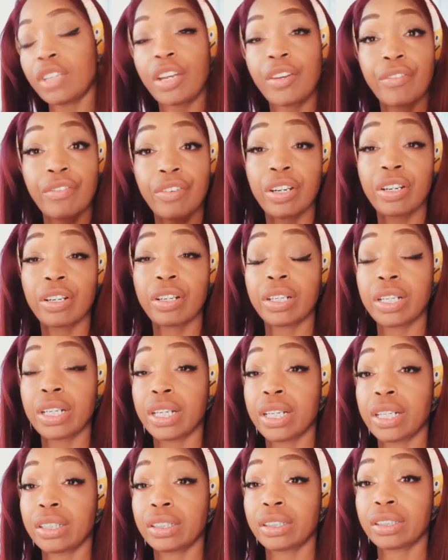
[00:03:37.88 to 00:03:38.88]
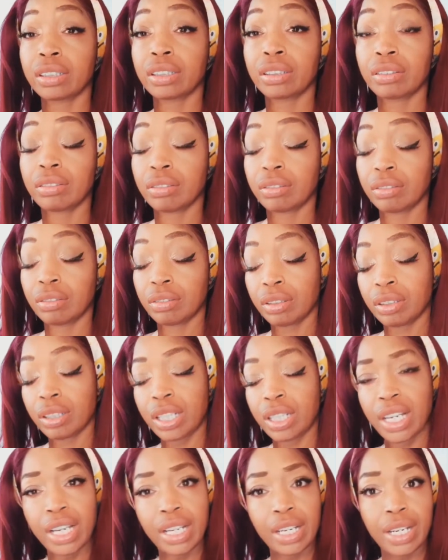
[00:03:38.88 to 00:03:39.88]
Very nice
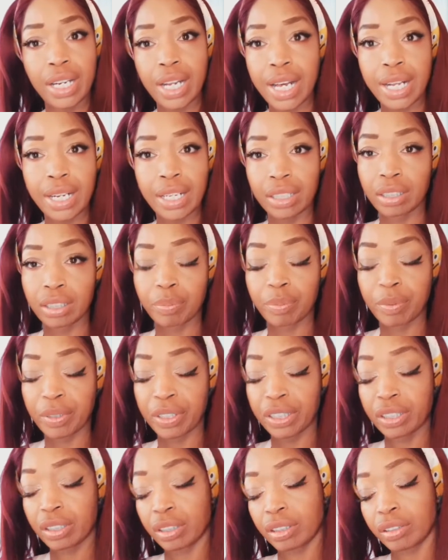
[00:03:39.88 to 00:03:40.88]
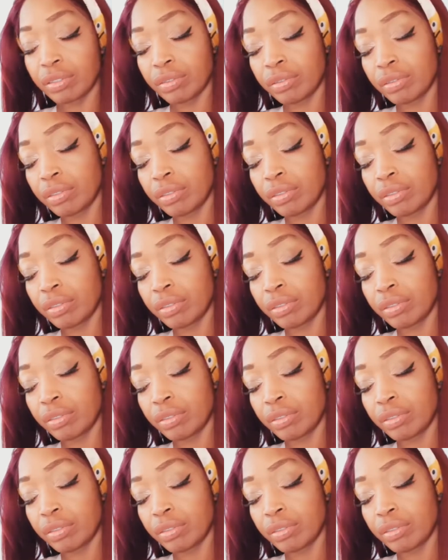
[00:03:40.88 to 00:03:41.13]
and not expensive.